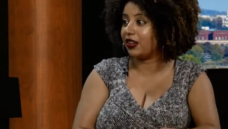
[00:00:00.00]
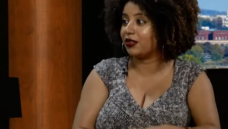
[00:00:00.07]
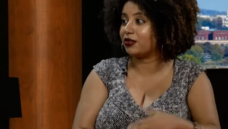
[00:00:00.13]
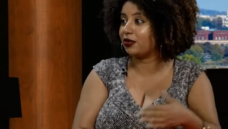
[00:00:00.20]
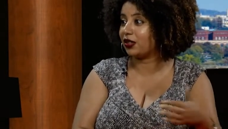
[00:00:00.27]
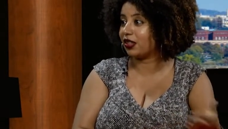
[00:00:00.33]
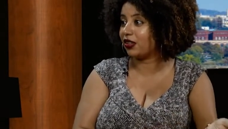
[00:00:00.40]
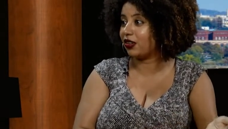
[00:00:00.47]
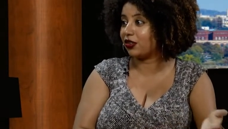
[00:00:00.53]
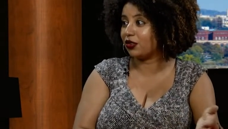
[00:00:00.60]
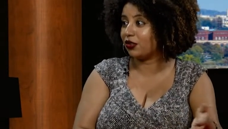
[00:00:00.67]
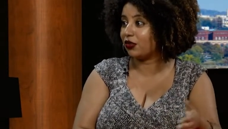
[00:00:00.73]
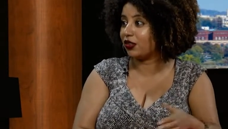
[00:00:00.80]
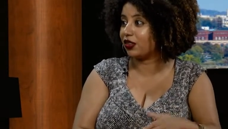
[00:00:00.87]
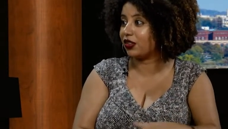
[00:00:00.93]
I was working all
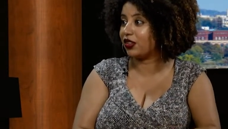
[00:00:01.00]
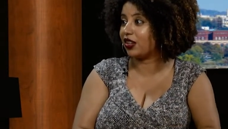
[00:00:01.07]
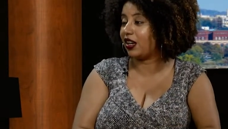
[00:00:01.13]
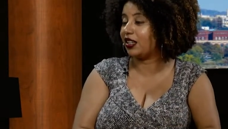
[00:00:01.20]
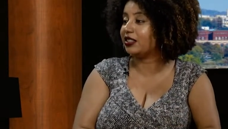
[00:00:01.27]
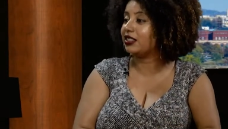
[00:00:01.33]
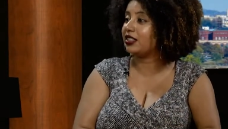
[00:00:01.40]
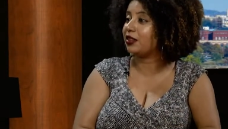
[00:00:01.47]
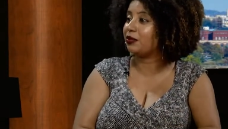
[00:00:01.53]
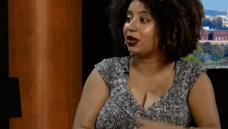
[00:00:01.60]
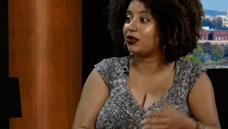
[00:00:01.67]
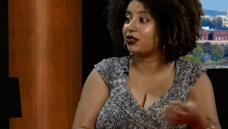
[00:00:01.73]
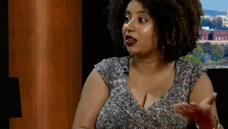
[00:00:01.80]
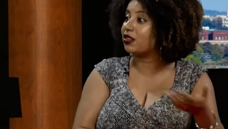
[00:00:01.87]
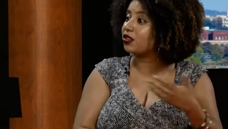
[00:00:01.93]
over the continent, but I
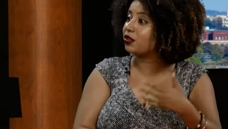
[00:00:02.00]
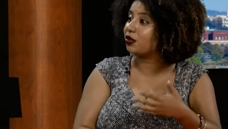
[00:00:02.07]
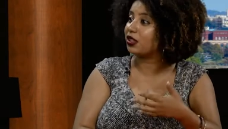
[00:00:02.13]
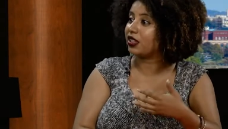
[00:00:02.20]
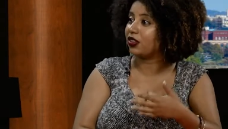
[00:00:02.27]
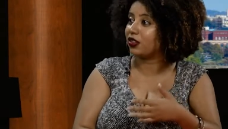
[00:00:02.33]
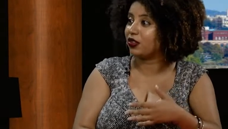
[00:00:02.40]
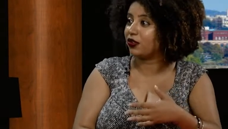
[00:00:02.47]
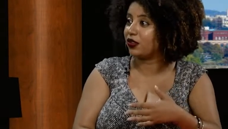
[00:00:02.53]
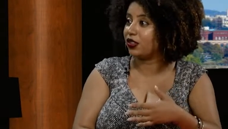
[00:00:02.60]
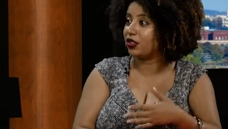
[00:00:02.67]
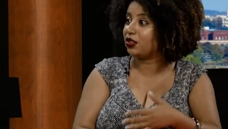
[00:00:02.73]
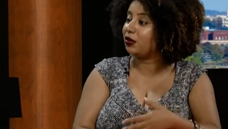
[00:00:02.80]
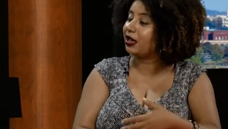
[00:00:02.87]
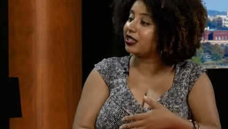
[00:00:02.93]
was also working all over
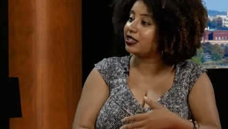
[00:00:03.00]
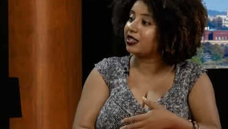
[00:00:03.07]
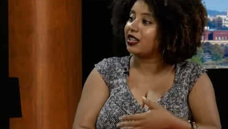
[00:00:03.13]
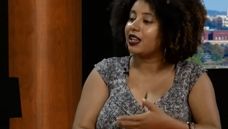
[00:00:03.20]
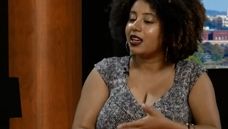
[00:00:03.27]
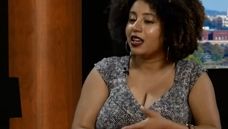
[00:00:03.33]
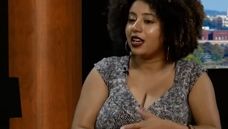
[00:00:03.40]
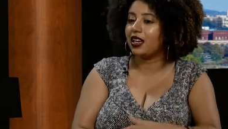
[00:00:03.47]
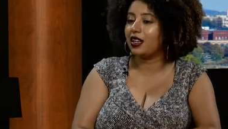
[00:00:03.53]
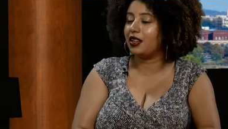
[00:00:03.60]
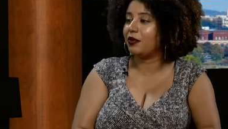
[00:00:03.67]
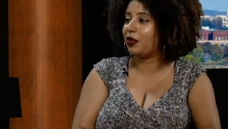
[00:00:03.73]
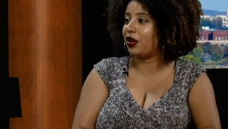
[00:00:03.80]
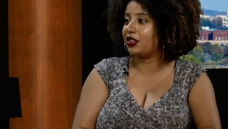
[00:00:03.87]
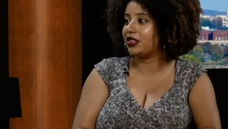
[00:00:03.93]
the US and
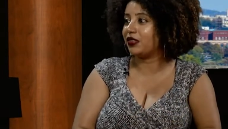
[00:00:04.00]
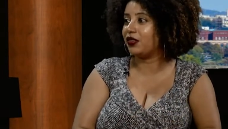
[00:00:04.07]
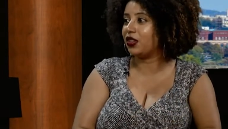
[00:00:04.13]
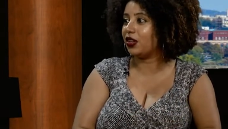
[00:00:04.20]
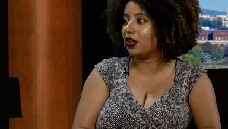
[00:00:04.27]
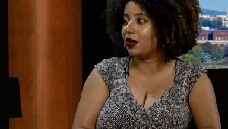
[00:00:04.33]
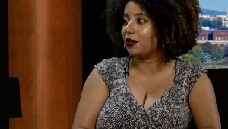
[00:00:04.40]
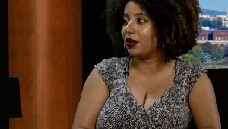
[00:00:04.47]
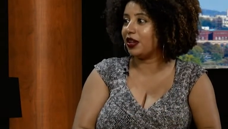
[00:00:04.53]
in parts of Europe.